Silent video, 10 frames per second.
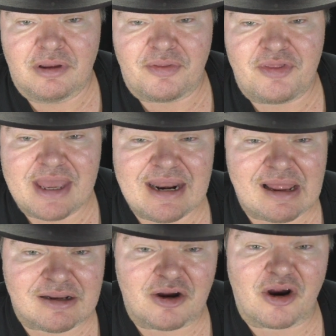Then I
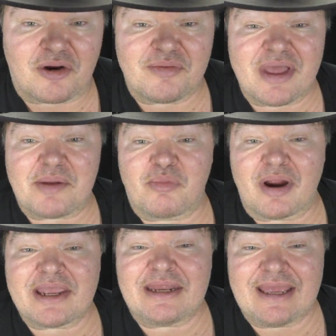learned that
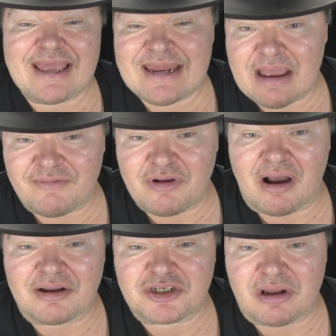breaking any of
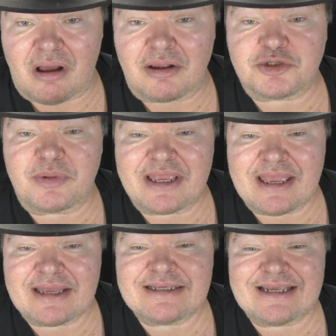God's laws
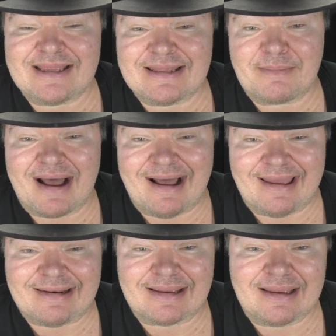begins in the
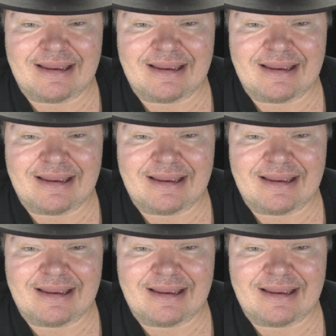mind.